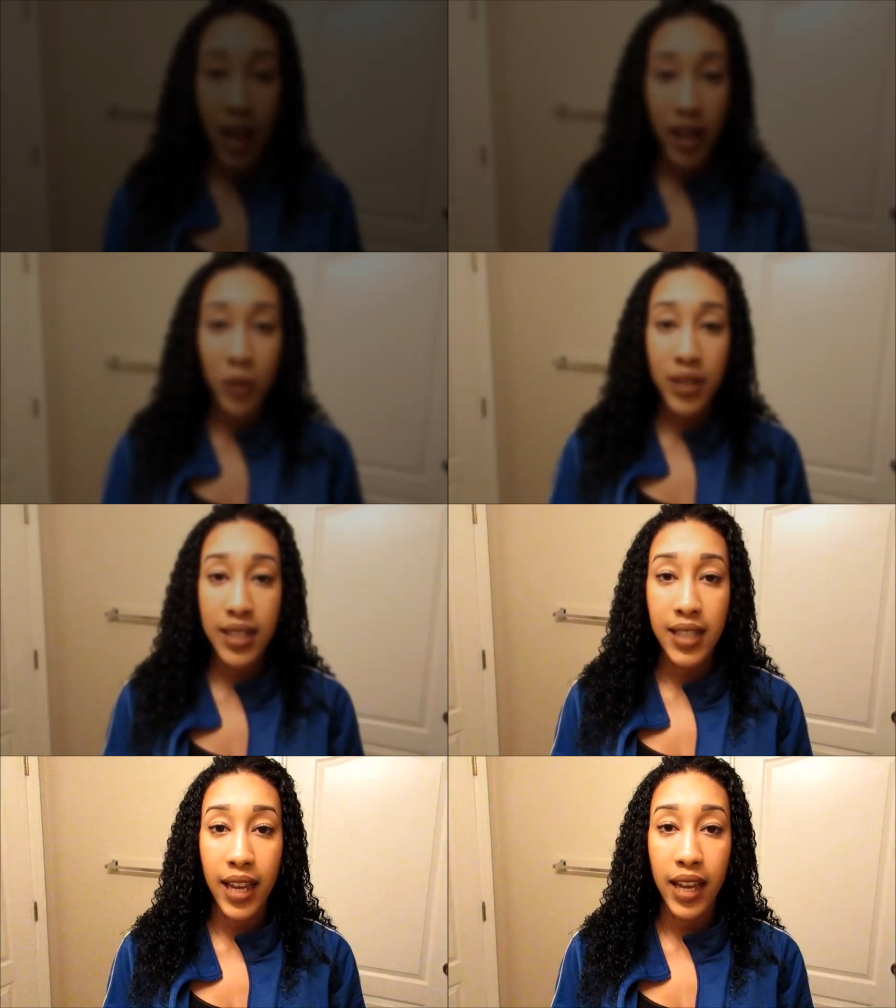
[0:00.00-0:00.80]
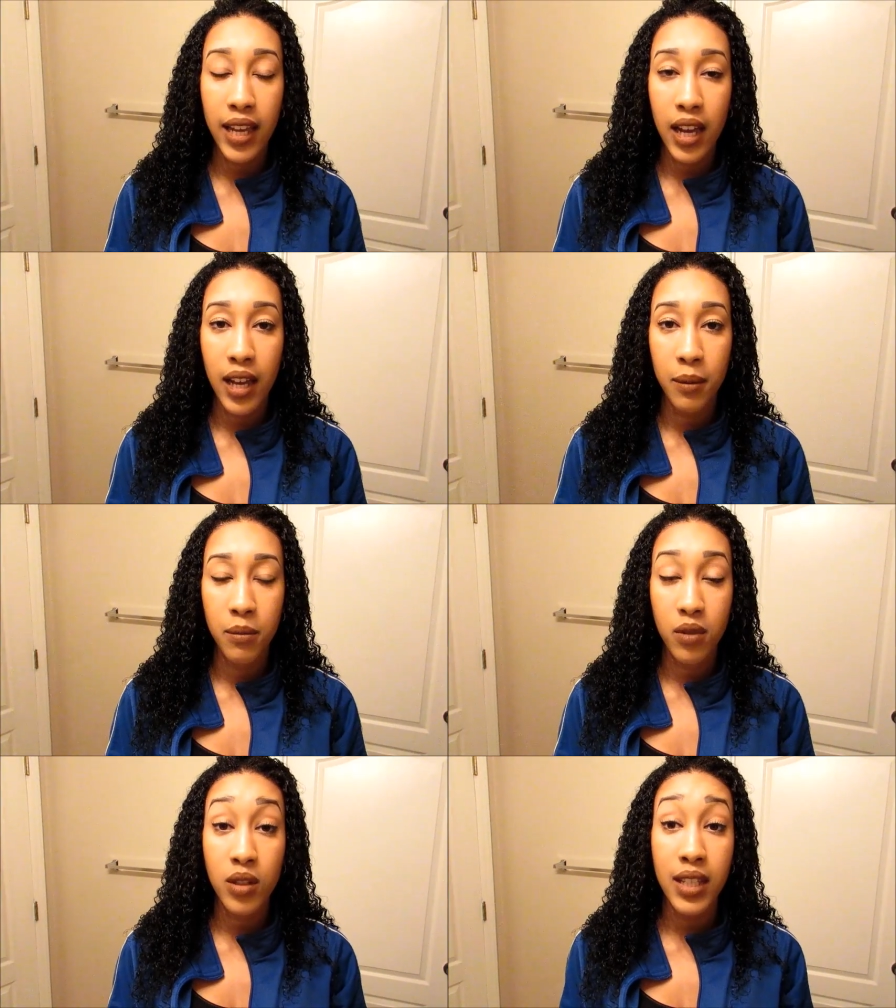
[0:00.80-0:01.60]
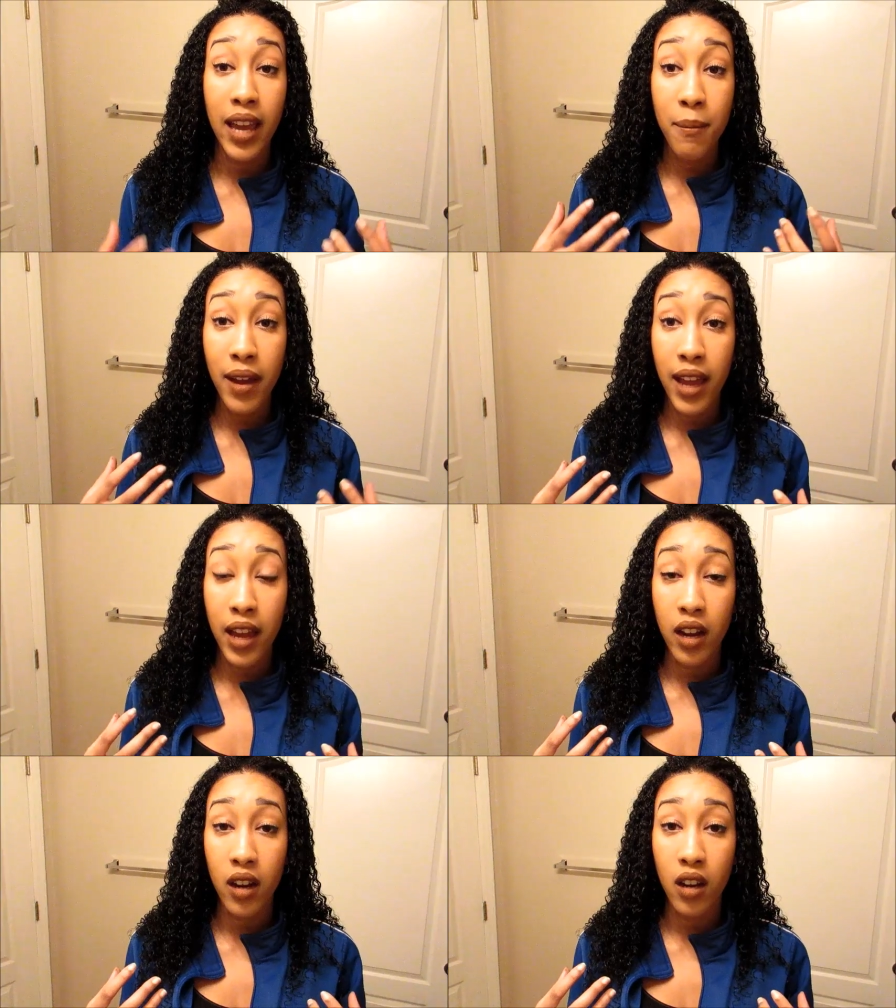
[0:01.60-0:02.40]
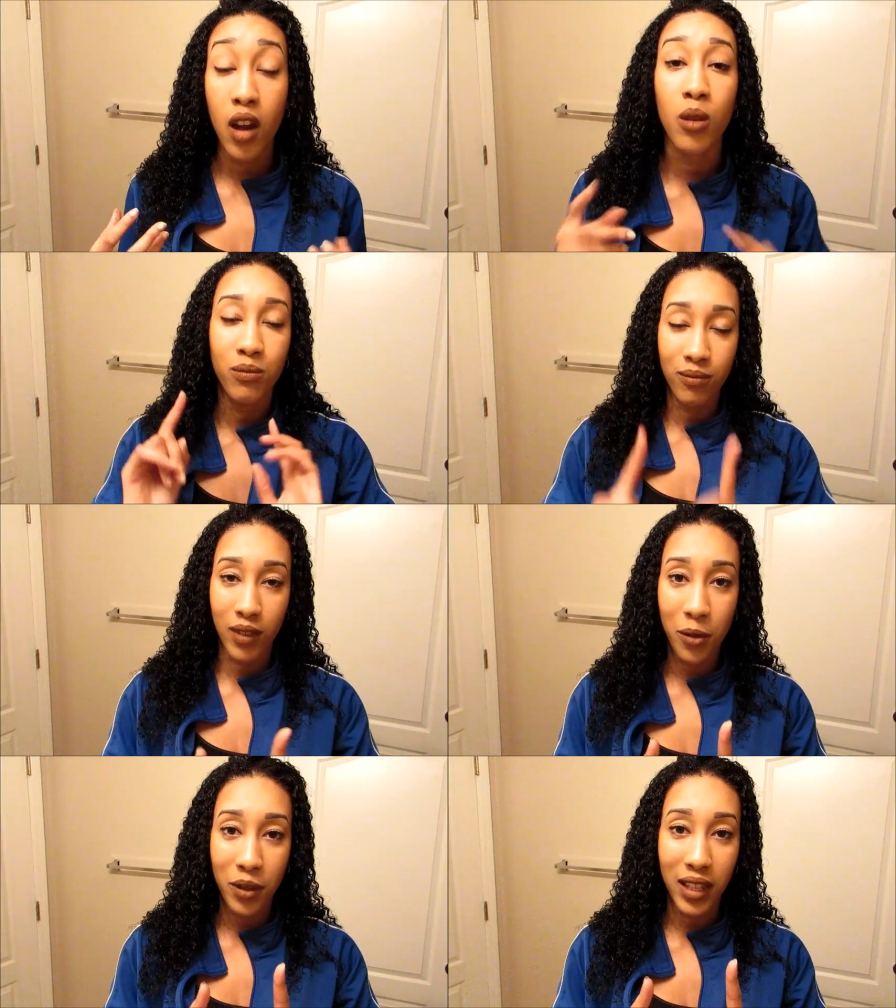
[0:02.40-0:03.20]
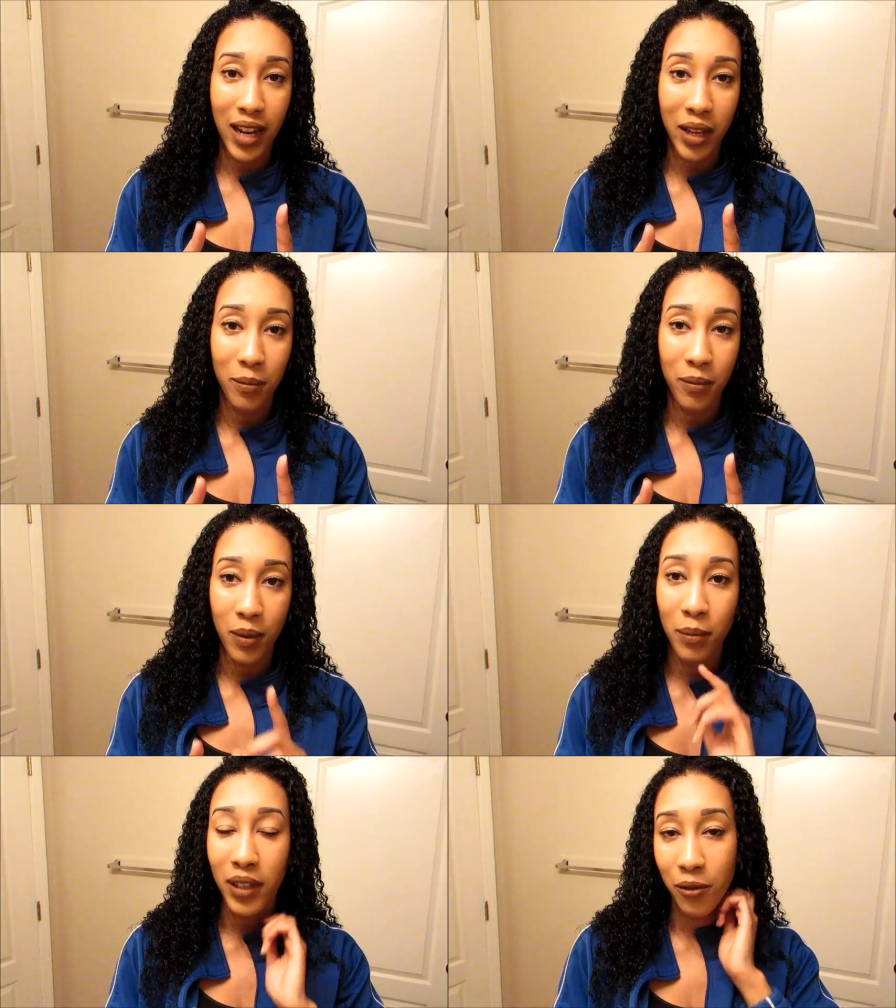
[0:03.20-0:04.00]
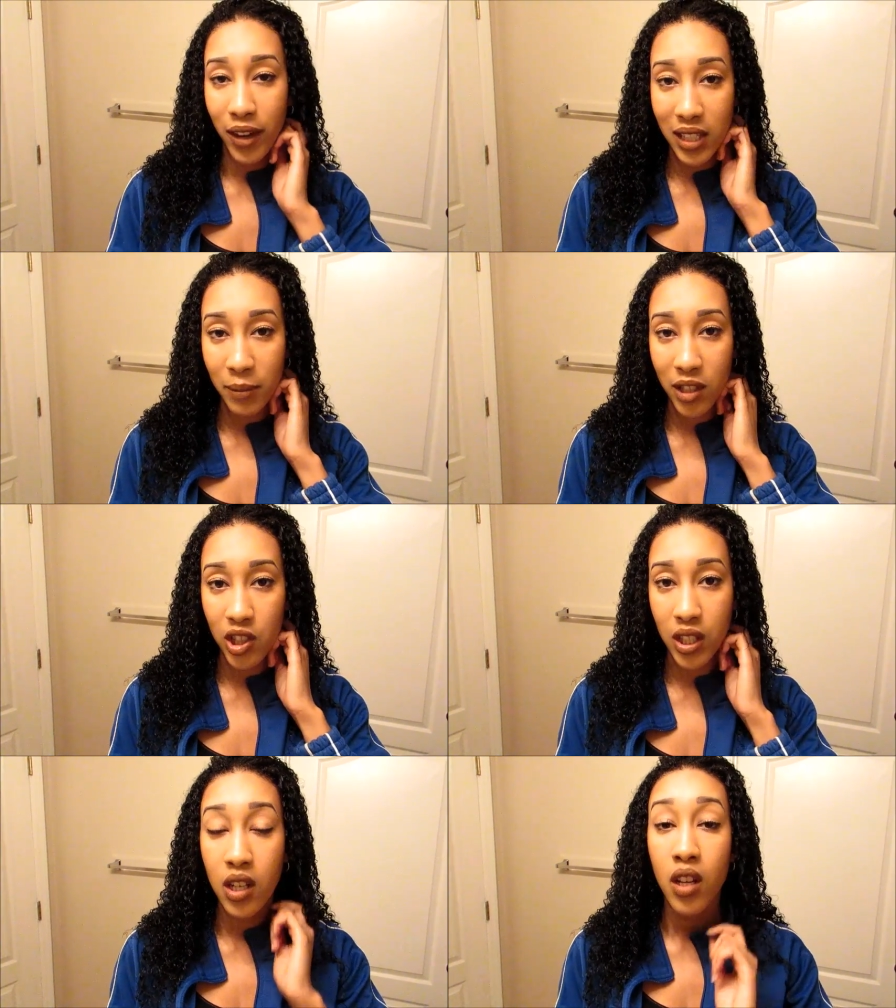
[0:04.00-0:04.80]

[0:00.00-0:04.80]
I would say, so to get my hair, another thing that I completely forgot to mention.